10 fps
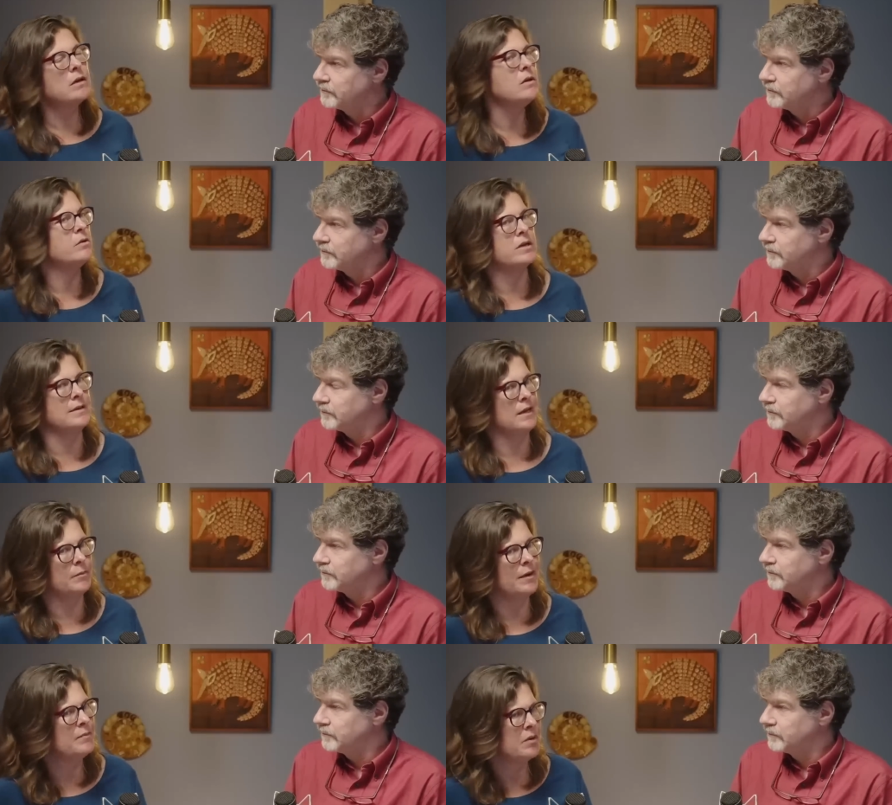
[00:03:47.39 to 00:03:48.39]
Speaker 1: And no, you couldn't
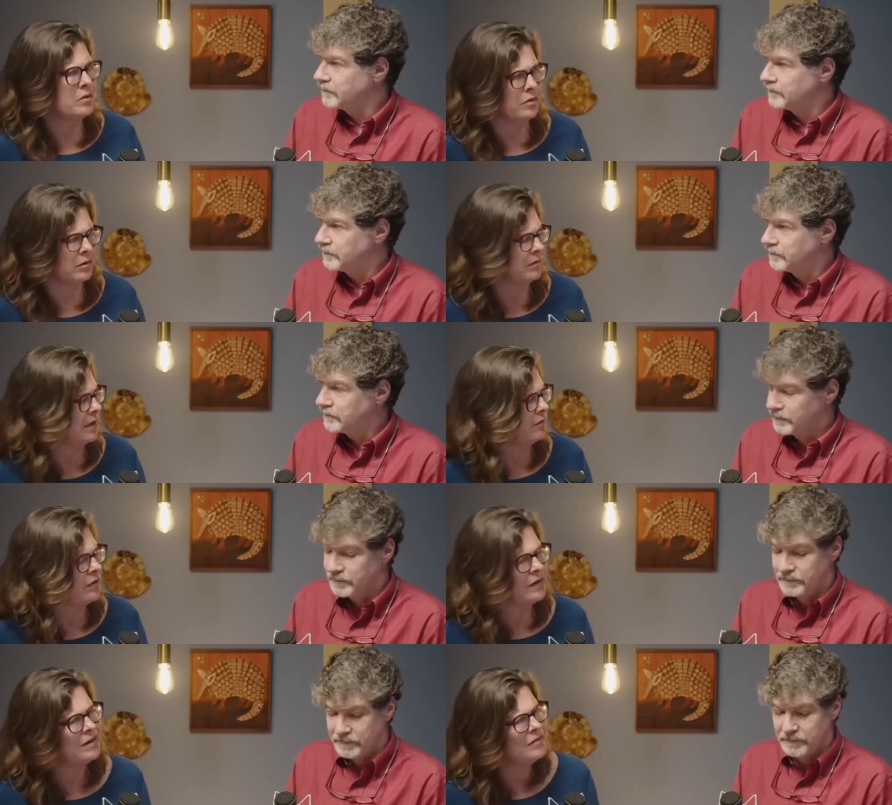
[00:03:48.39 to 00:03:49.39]
keep up. No, you couldn't read
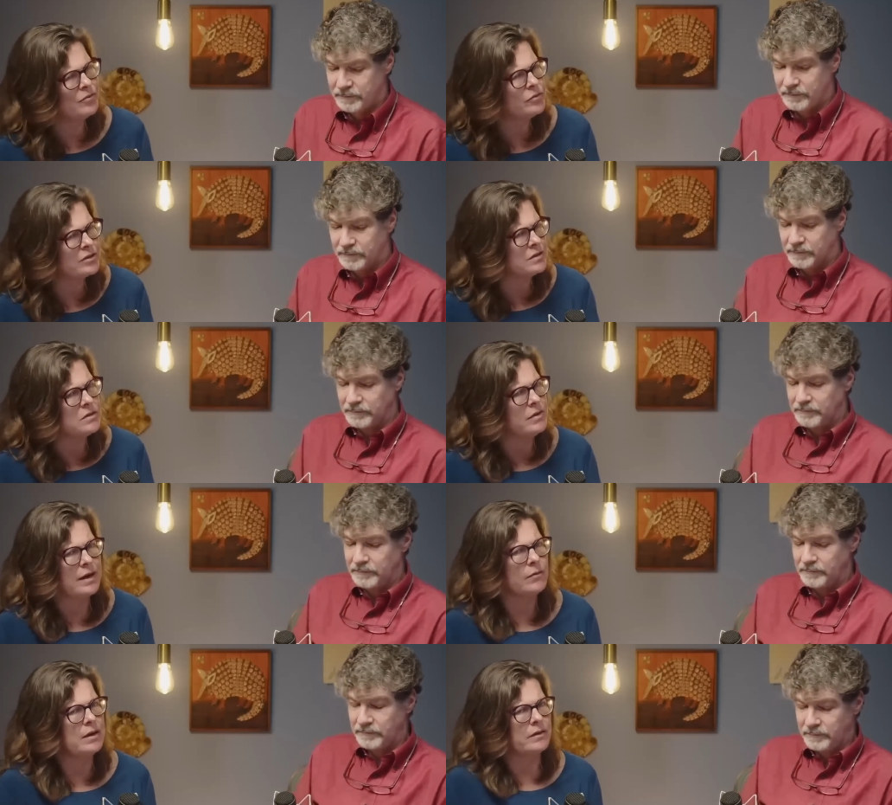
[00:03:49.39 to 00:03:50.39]
everything, just as you
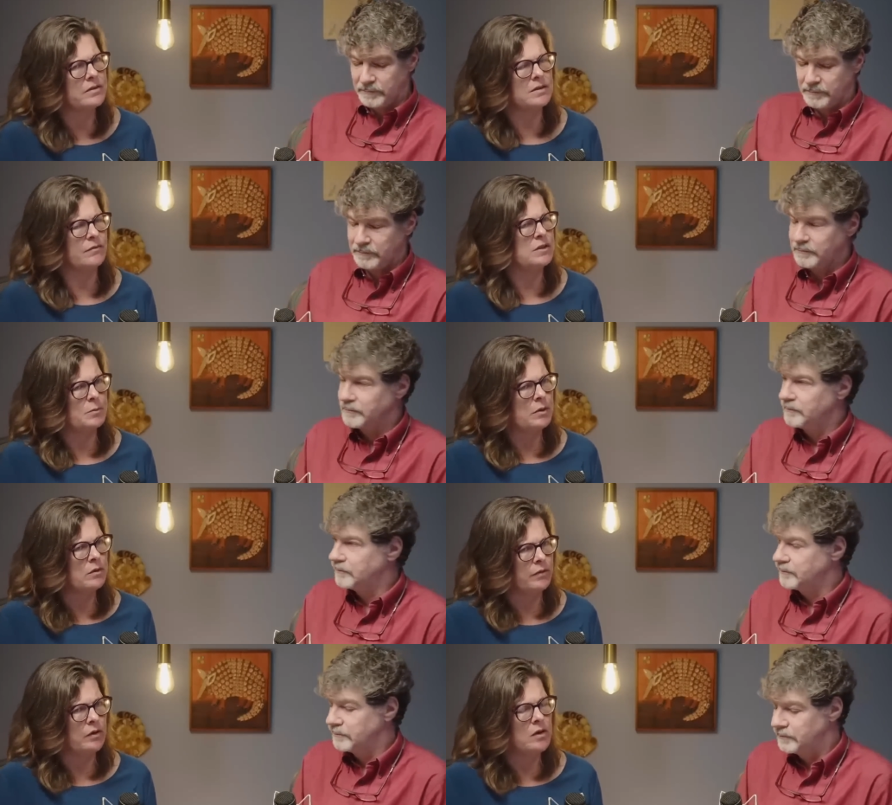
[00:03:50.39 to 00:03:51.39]
can't read all the stuff that's
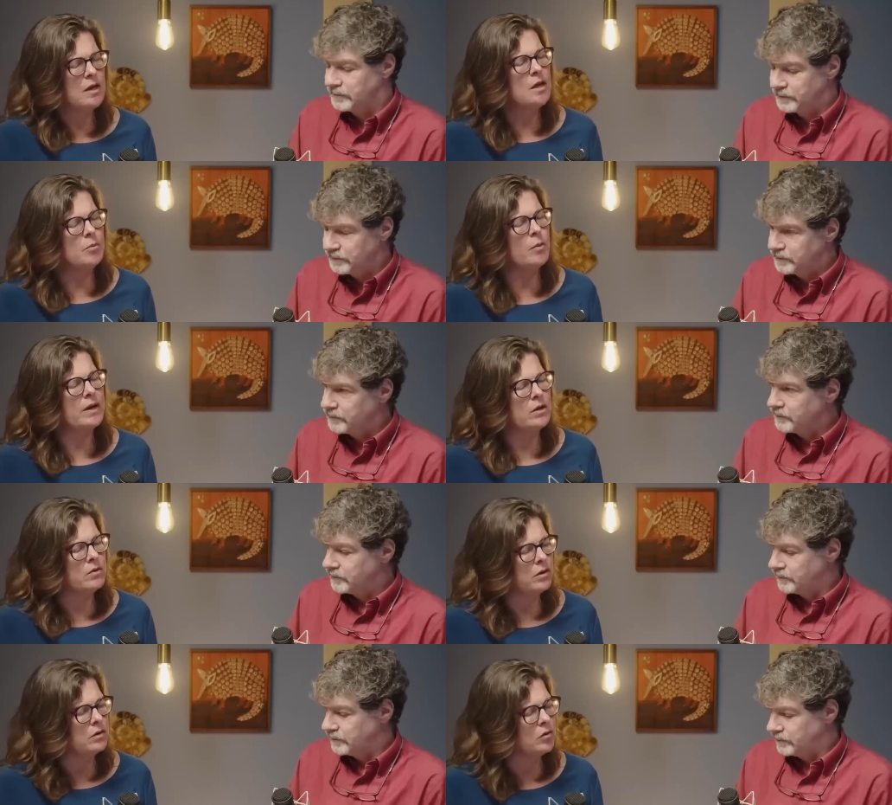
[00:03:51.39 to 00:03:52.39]
peer reviewed. But what
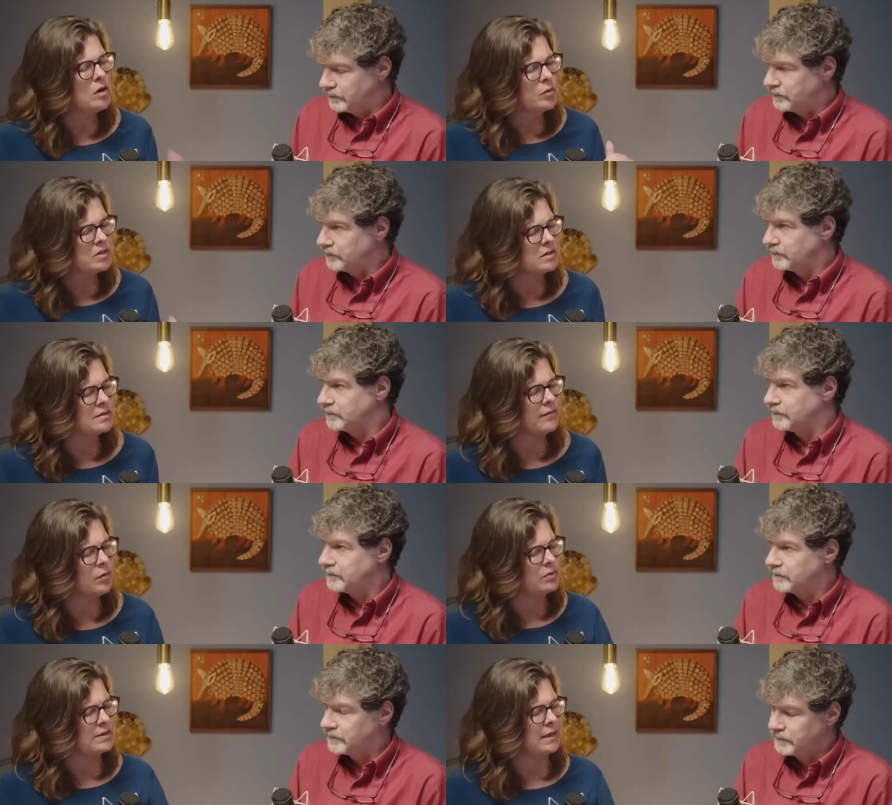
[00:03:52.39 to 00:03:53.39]
you knew was the
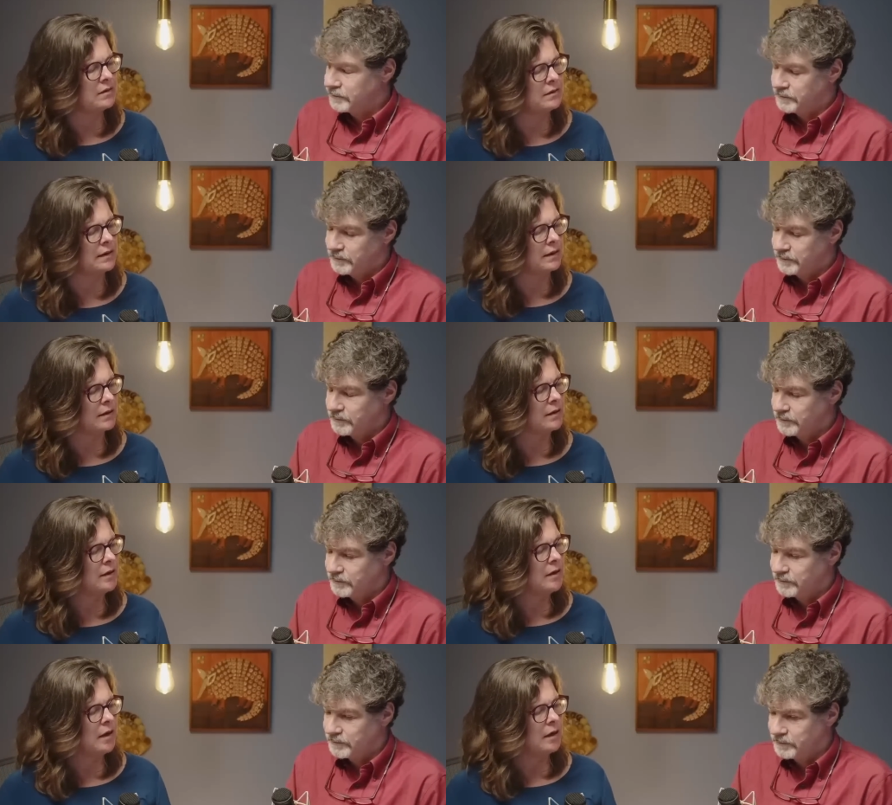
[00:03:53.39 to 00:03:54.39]
stuff that was out there
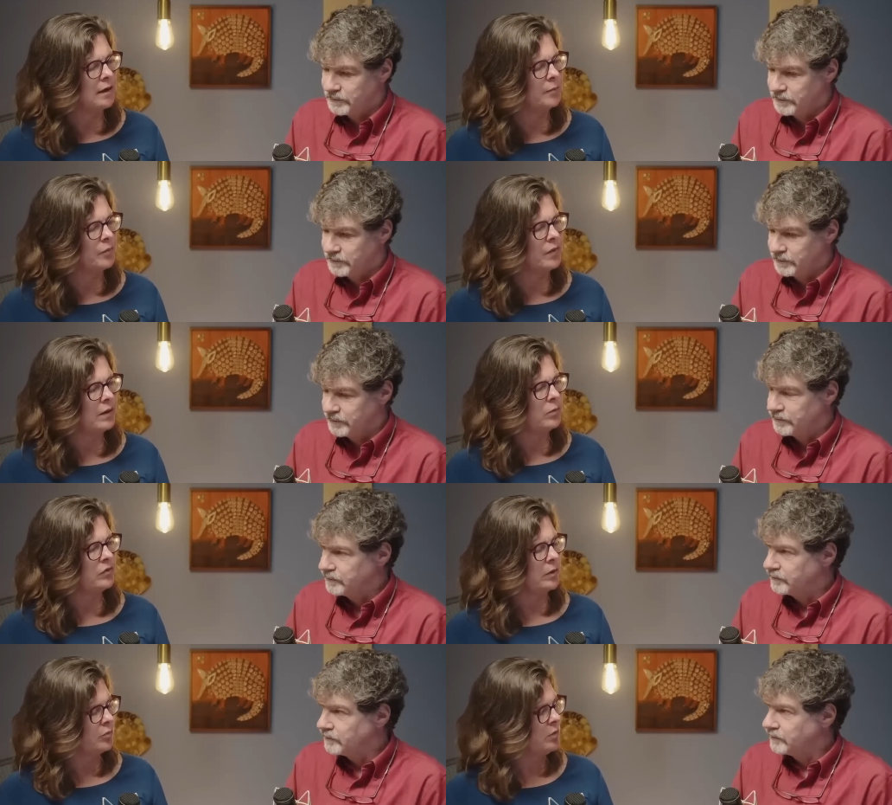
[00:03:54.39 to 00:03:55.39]
that
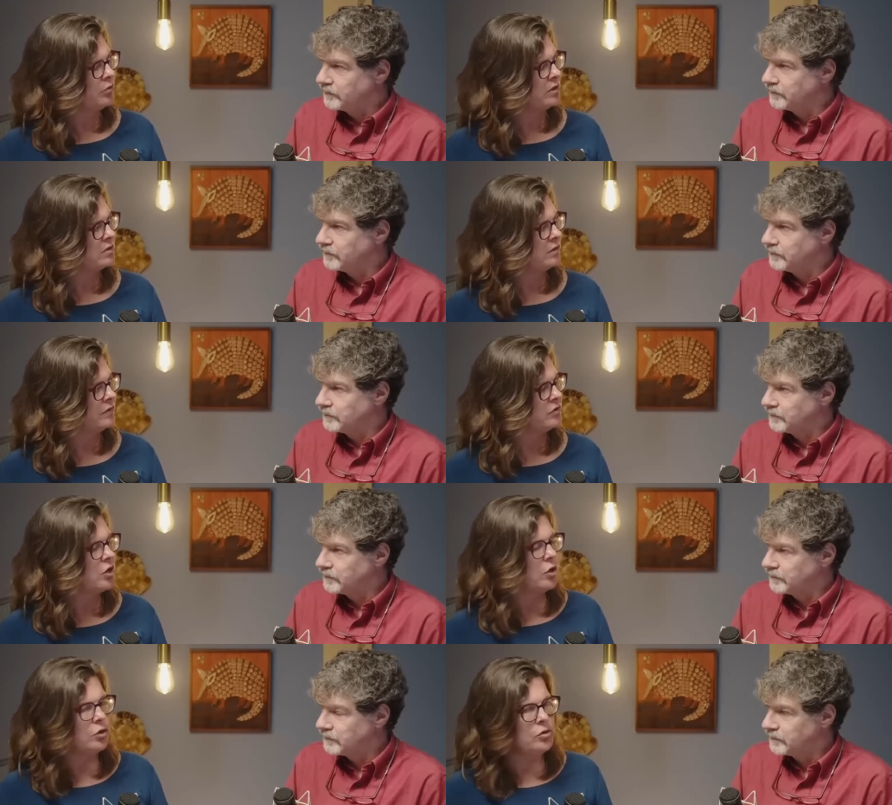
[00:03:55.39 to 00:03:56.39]
was on preprint
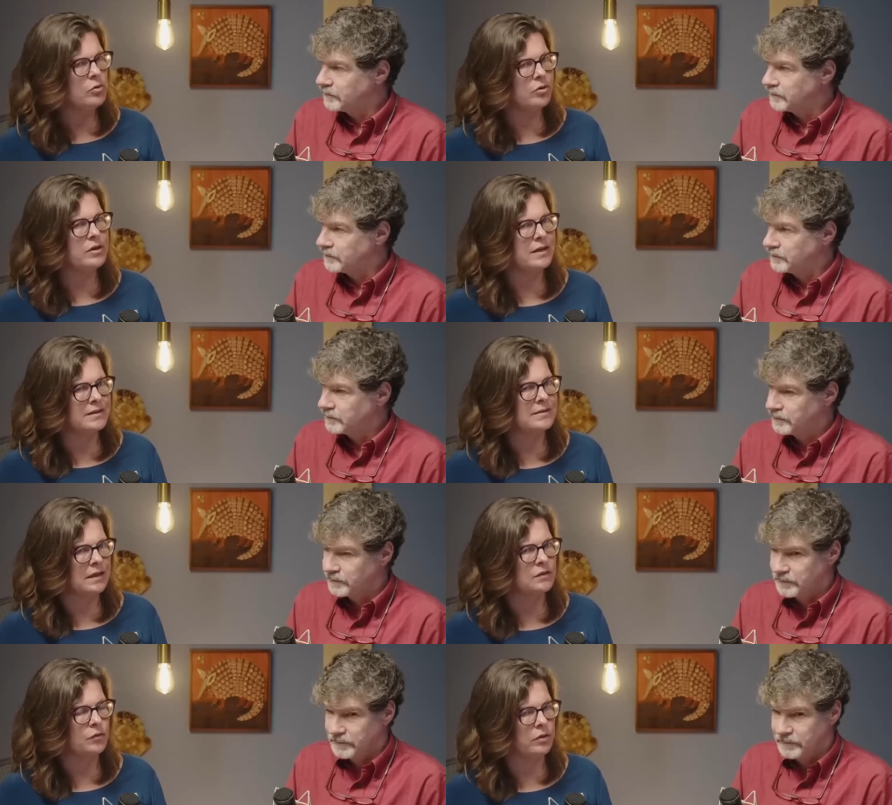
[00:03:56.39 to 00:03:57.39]
servers, you could
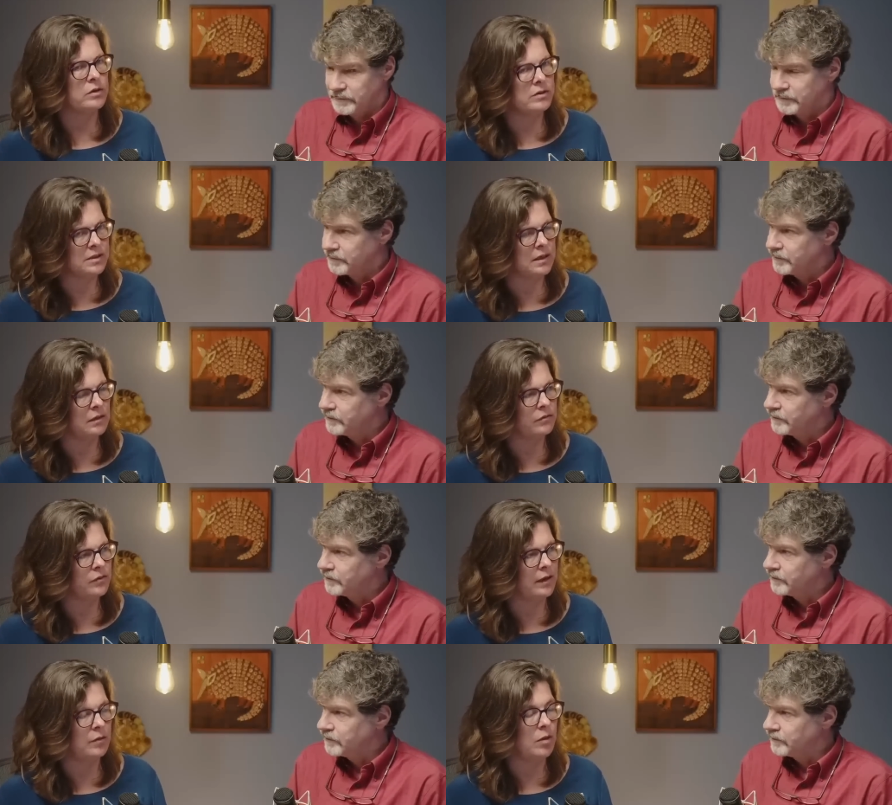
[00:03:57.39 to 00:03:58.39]
assess for
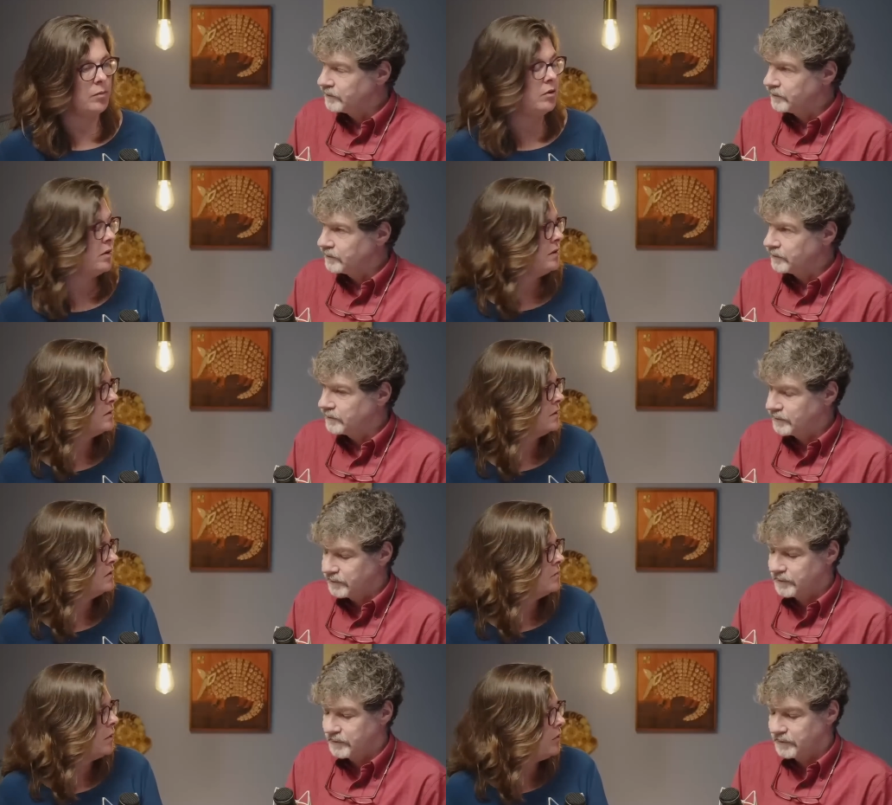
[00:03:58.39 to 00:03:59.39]
yourself. And maybe you had the
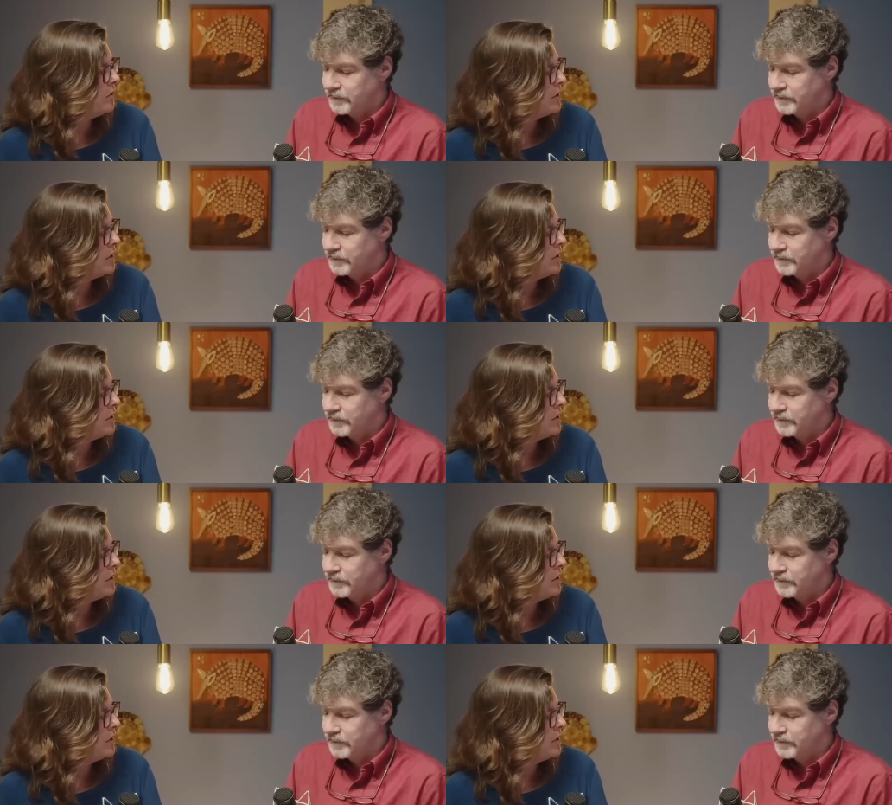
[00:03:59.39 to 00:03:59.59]
skills and maybe